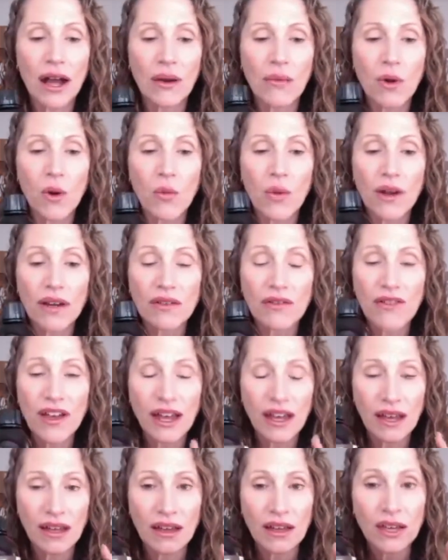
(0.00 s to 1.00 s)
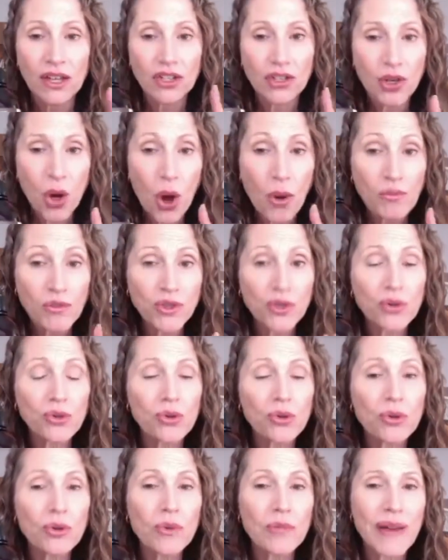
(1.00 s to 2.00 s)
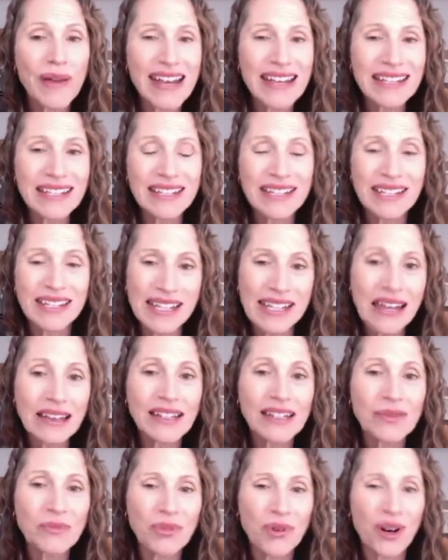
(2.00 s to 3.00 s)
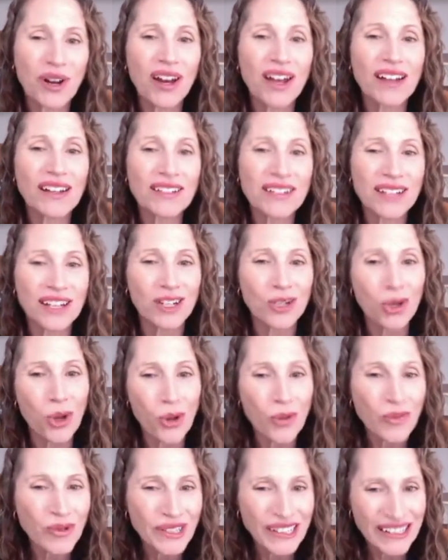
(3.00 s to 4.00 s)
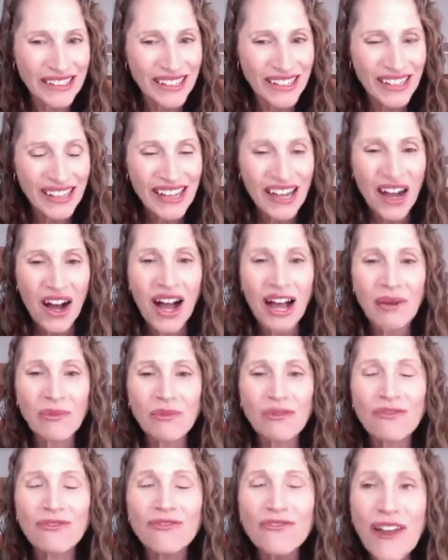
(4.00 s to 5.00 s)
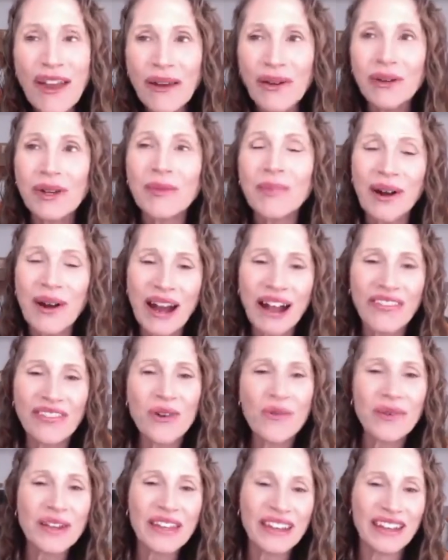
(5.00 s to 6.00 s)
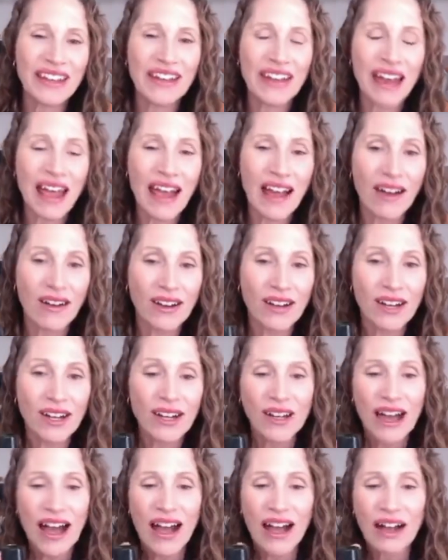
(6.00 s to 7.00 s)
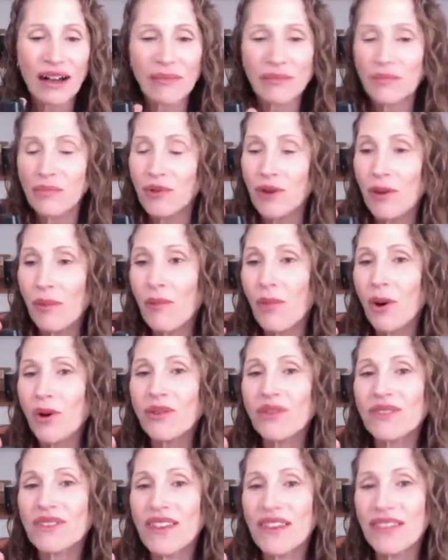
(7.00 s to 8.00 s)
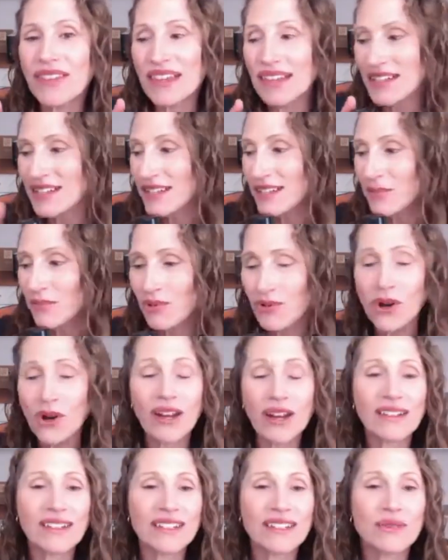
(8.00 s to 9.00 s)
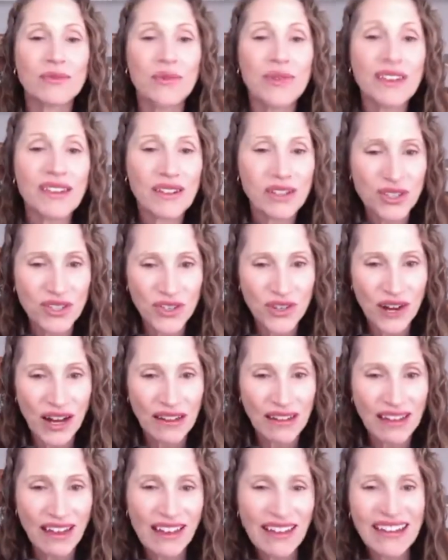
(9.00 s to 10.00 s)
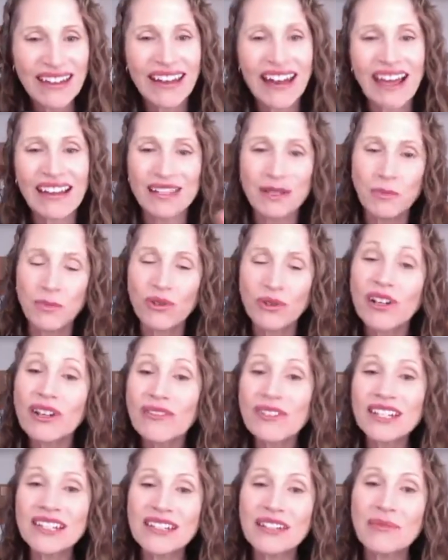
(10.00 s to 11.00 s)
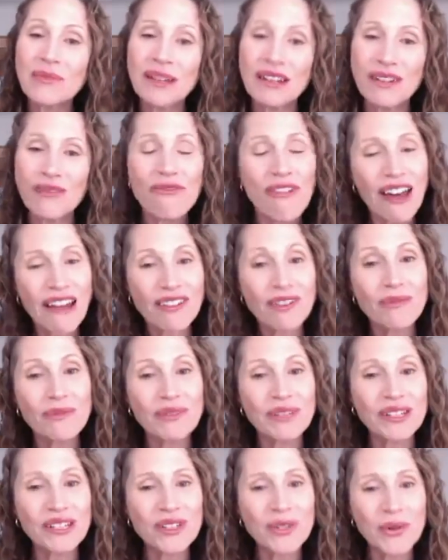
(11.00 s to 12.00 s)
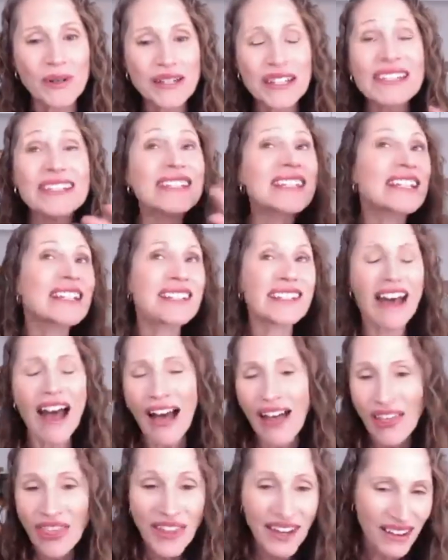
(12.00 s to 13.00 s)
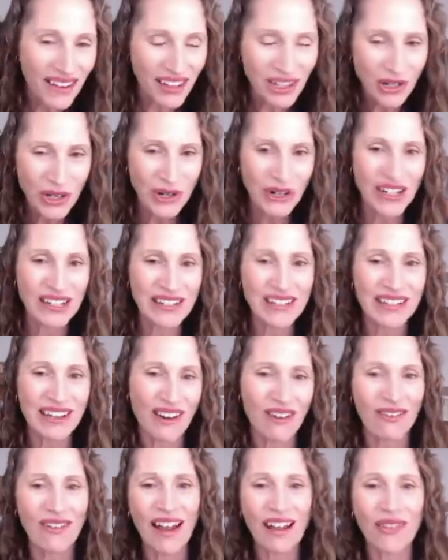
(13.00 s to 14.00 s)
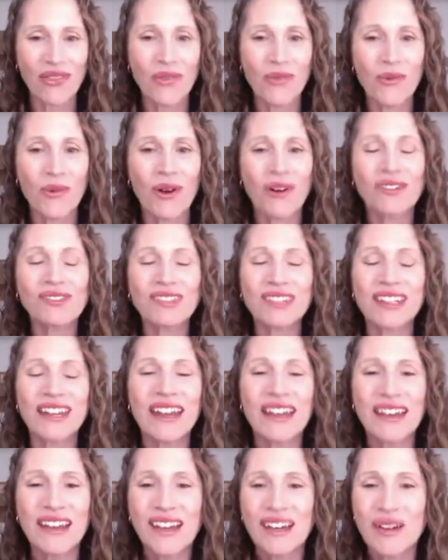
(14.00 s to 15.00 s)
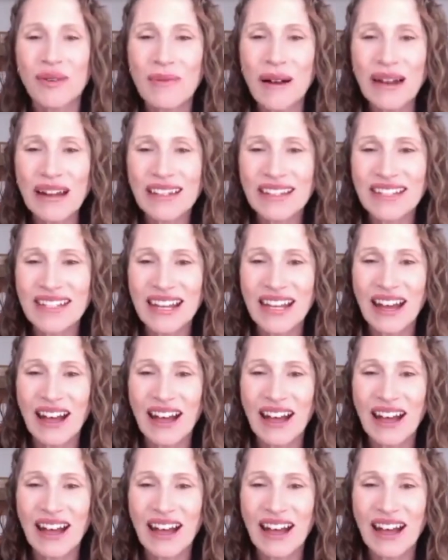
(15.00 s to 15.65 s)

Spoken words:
one of our top 2 best-selling products globally. I'm very proud that we can now promote these products within Australia. It has previously been available in 26 other countries around the world, but